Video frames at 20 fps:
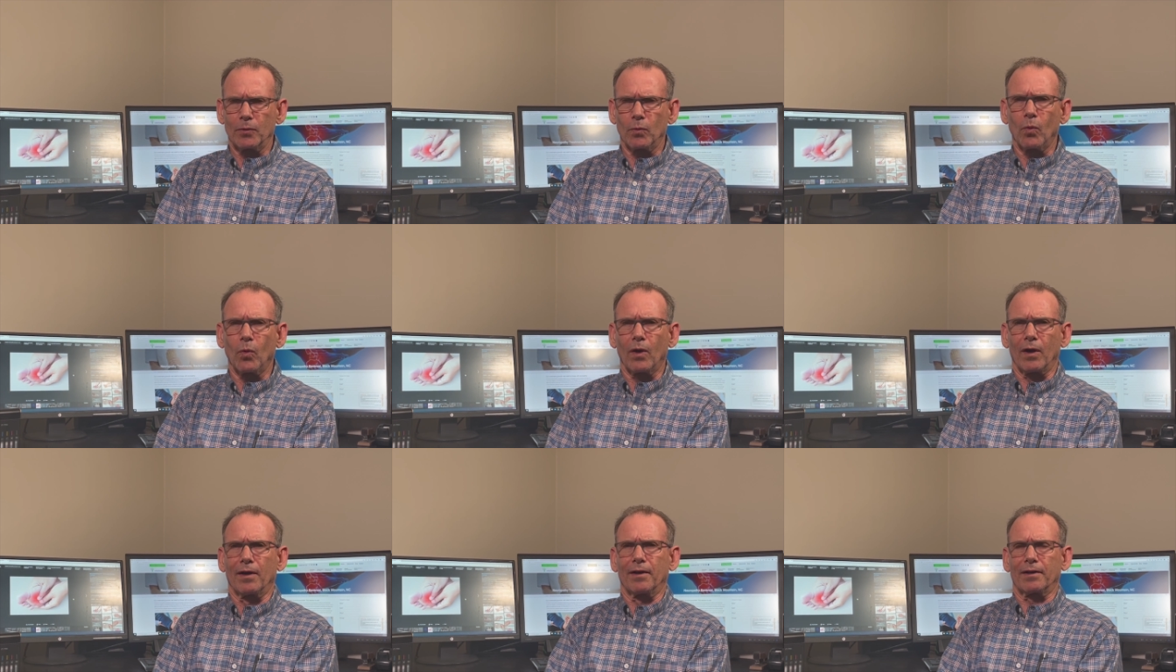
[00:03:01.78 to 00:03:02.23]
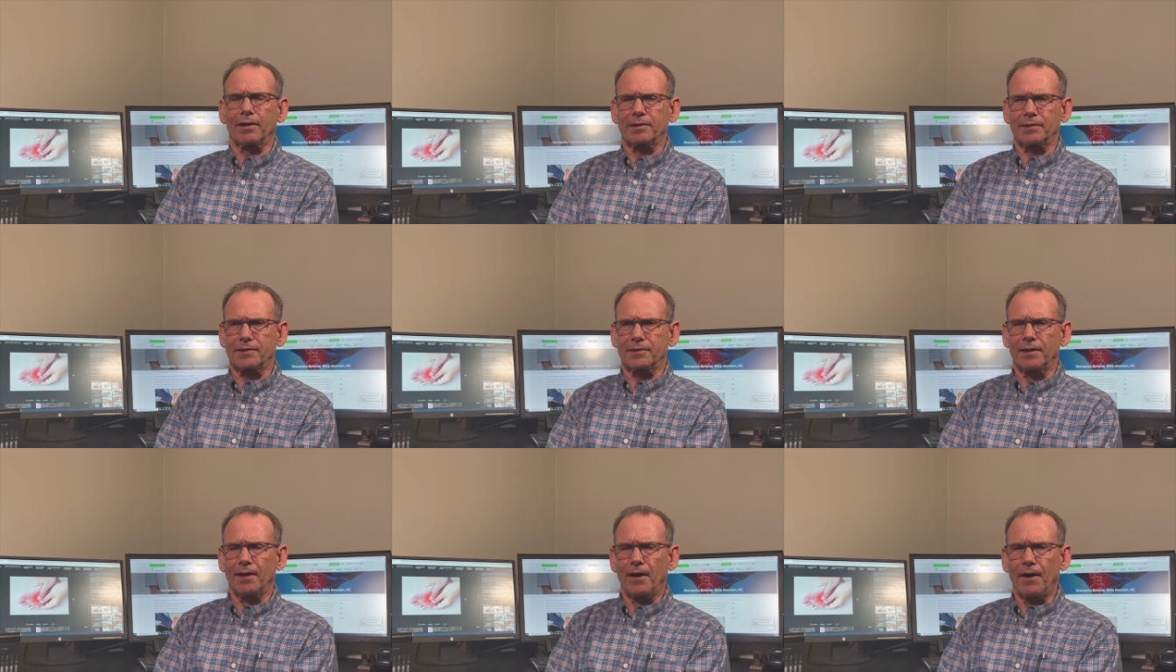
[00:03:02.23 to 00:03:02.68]

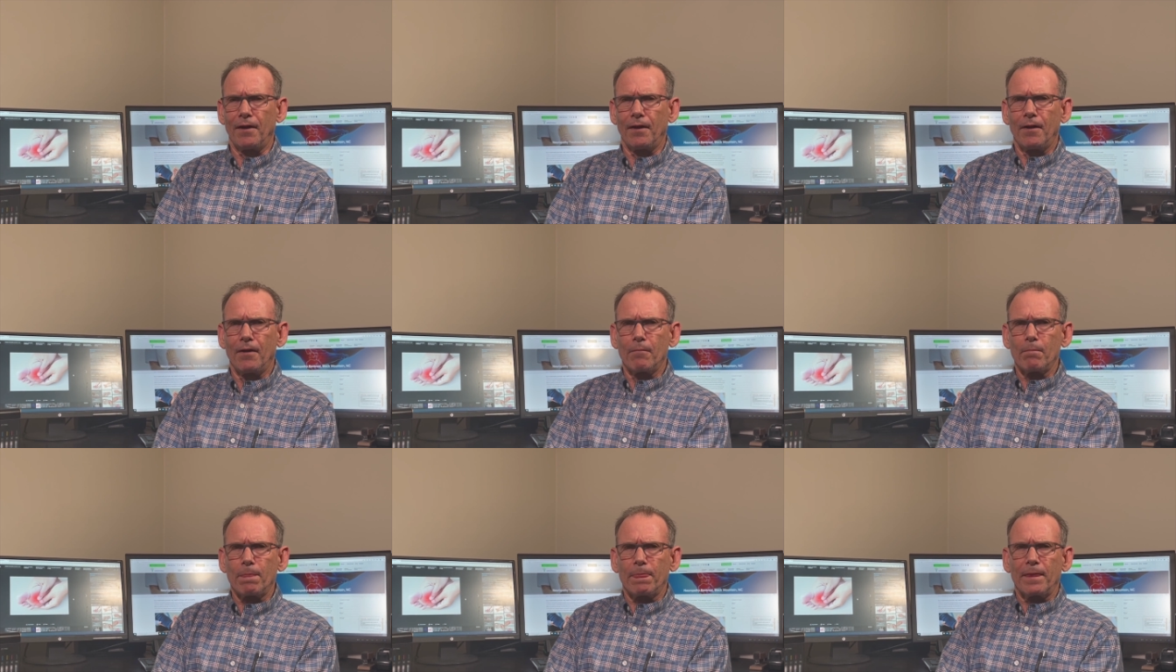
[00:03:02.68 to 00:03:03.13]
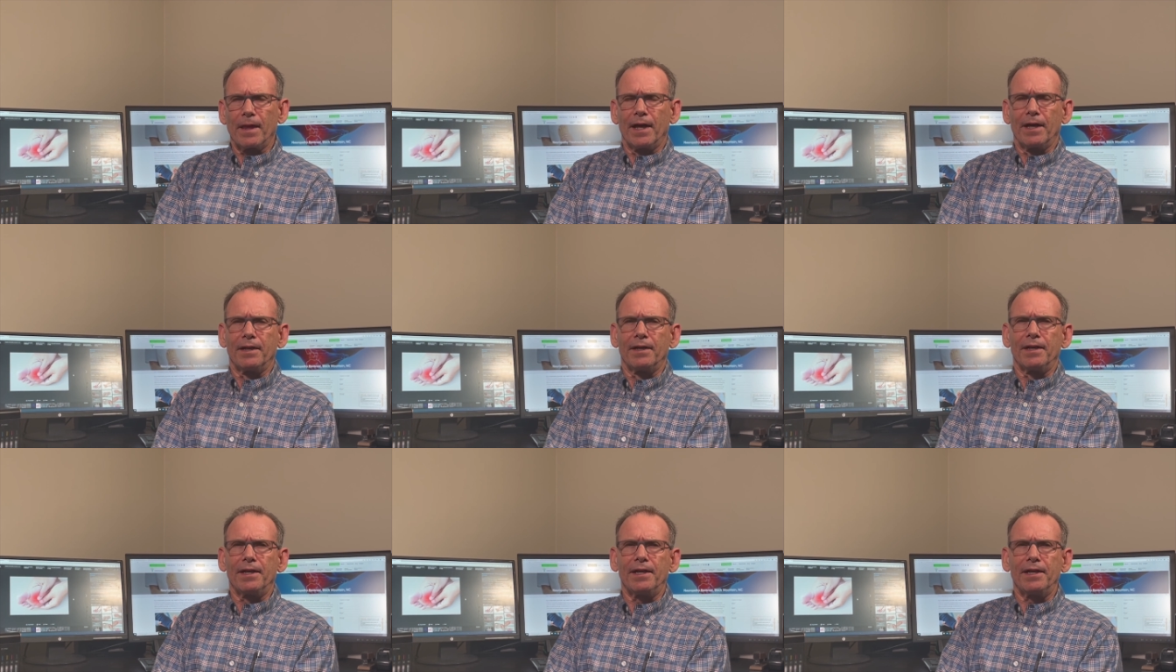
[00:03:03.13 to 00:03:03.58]
works.
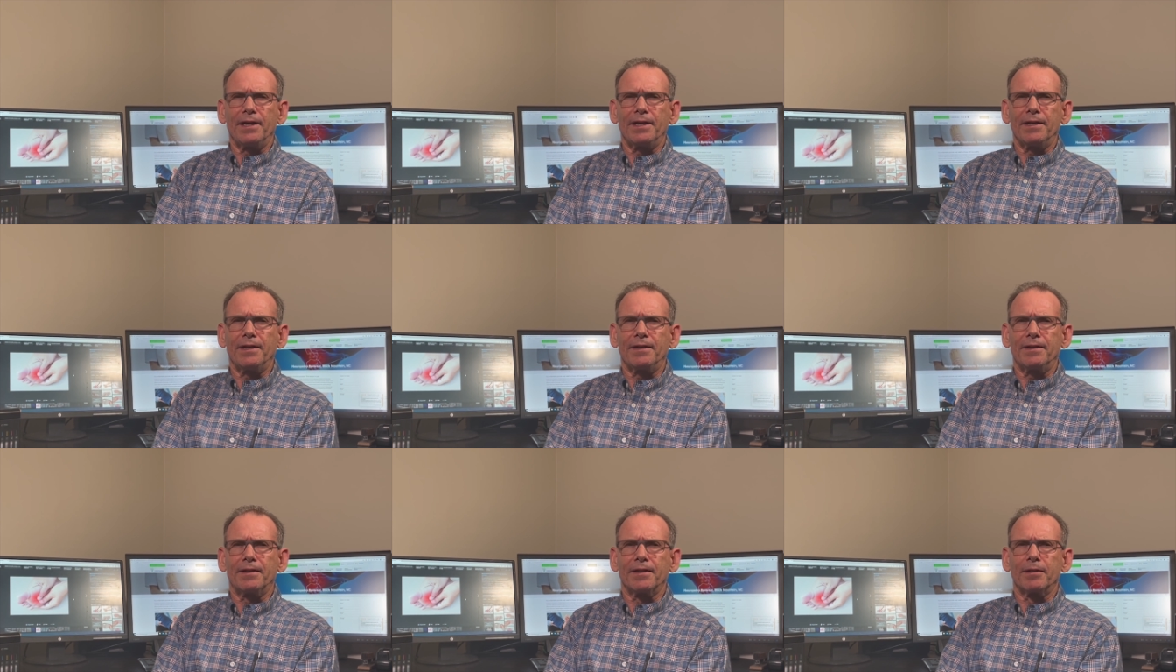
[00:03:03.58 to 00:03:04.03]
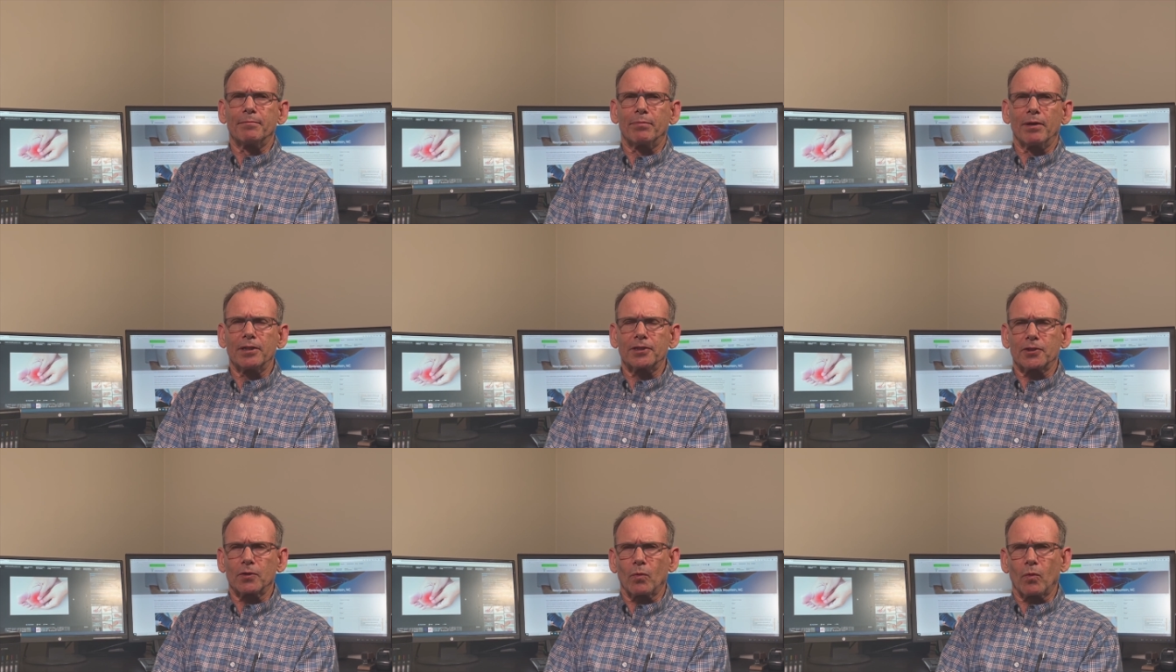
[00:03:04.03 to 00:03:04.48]
And he did a
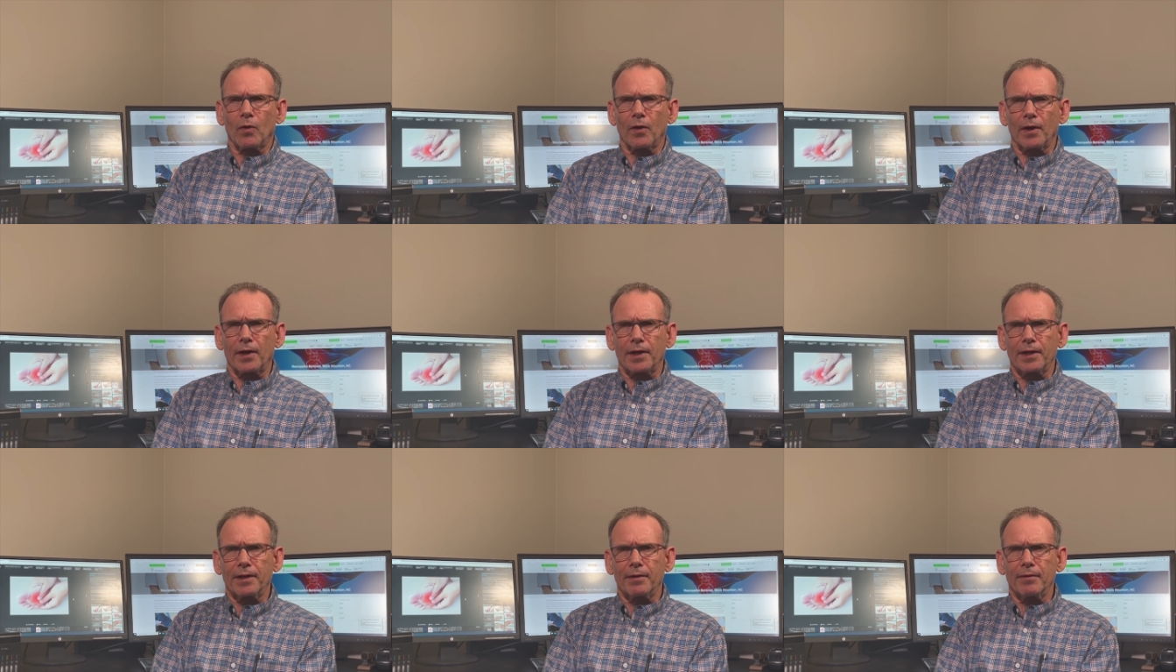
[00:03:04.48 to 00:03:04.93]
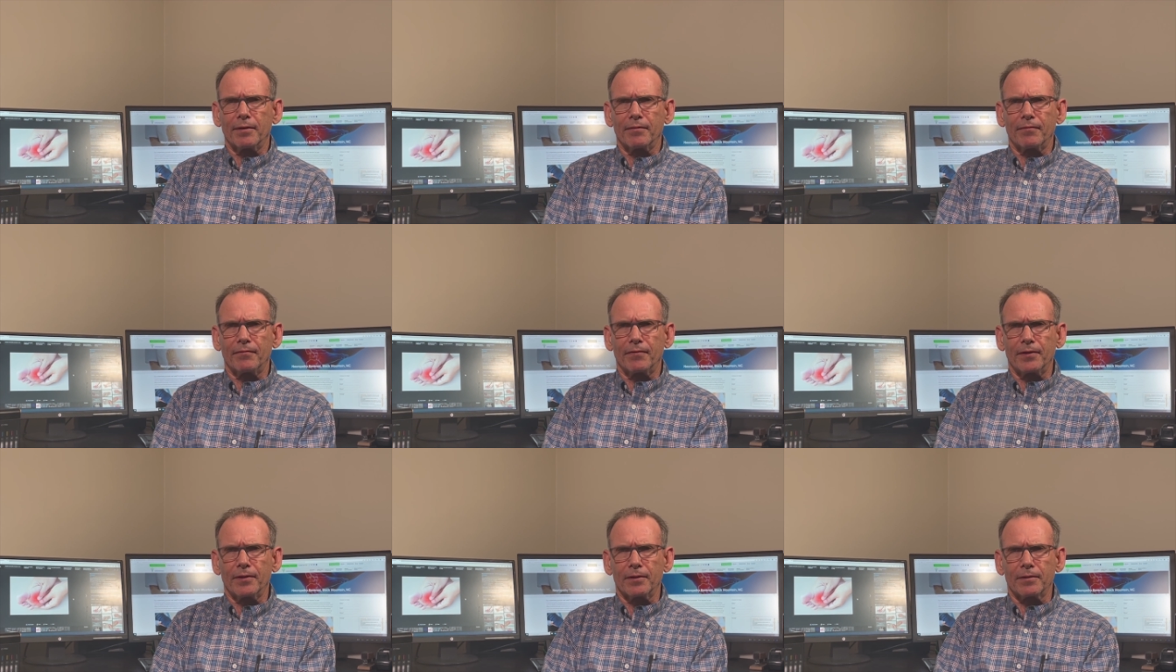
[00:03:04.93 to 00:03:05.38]
bunch of work in a
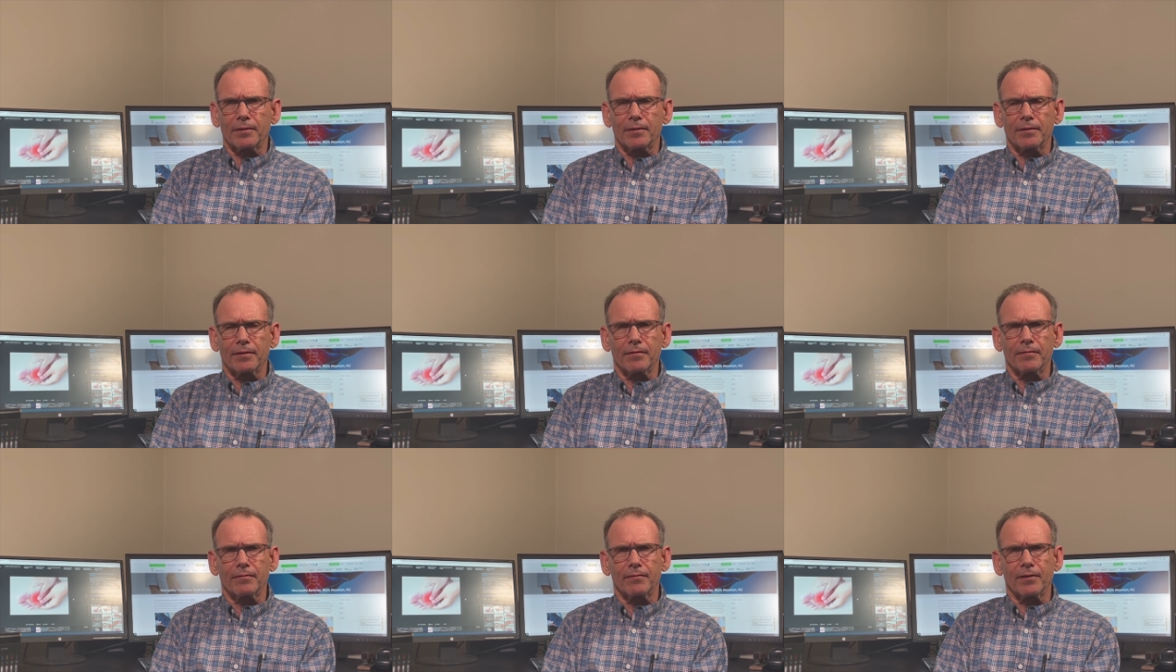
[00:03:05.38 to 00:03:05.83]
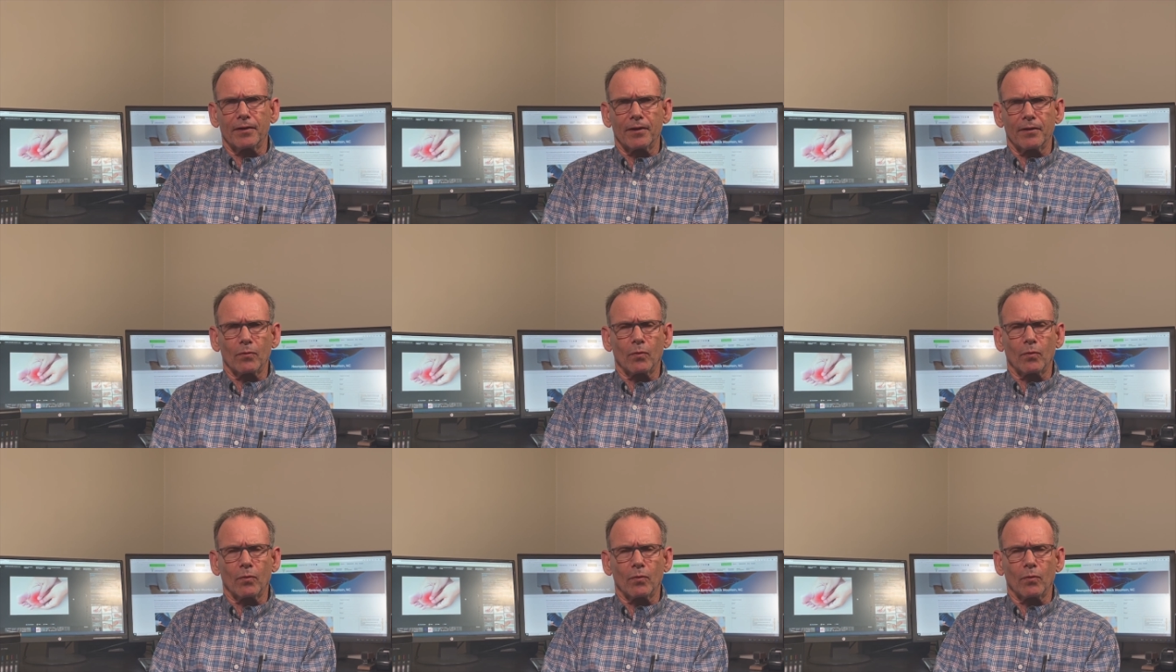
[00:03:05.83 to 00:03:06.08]
field of uh,